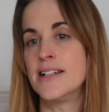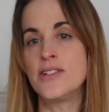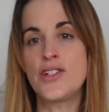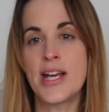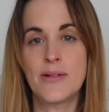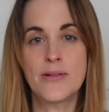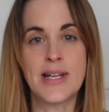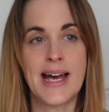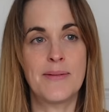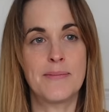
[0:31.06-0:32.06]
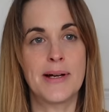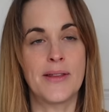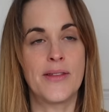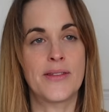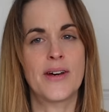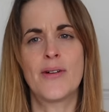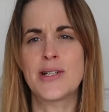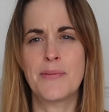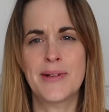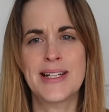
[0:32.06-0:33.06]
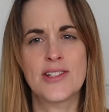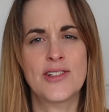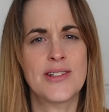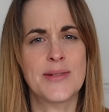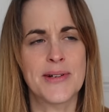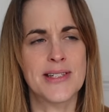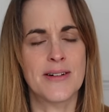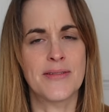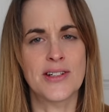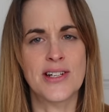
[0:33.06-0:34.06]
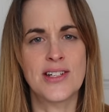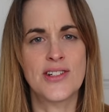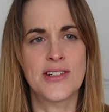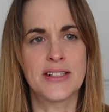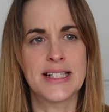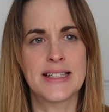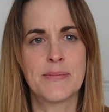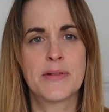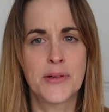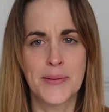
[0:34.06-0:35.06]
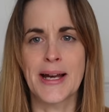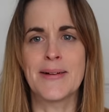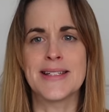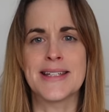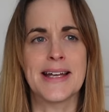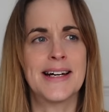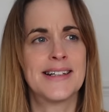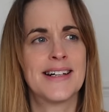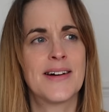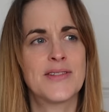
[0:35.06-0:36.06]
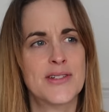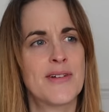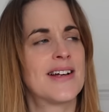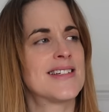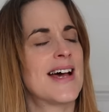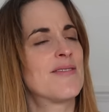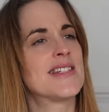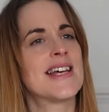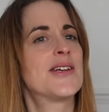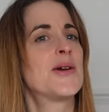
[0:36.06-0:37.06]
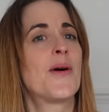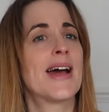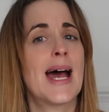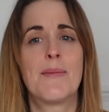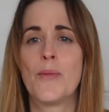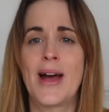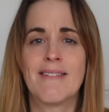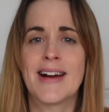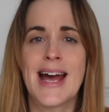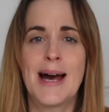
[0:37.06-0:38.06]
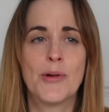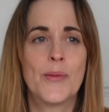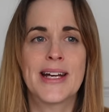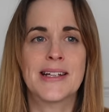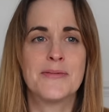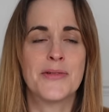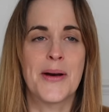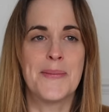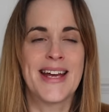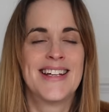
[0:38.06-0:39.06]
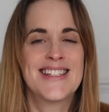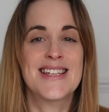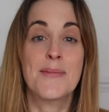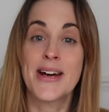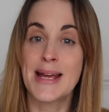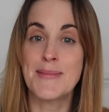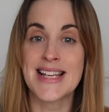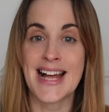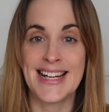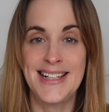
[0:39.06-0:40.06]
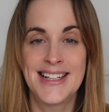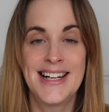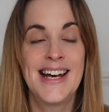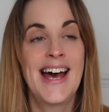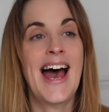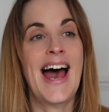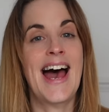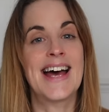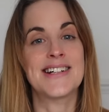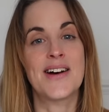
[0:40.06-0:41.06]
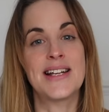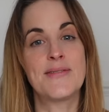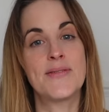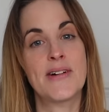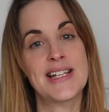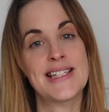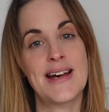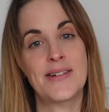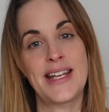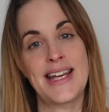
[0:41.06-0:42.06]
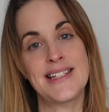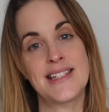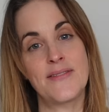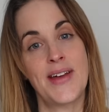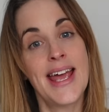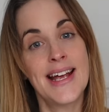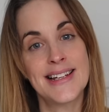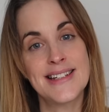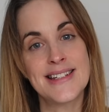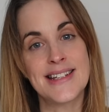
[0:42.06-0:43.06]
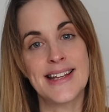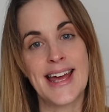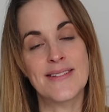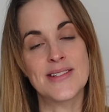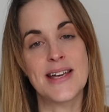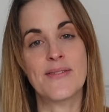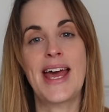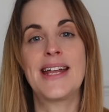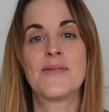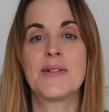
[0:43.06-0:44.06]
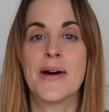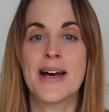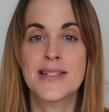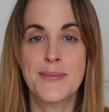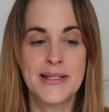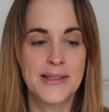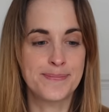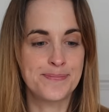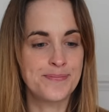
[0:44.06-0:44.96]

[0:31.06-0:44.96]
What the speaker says: chilled out month. I should probably introduce myself actually, shouldn't I, before we go into that. I've just realised I haven't said who I am, where I am, or where you can find me. So my name is Ali, and I live in the very southeast of England in the county of Kent with my husband,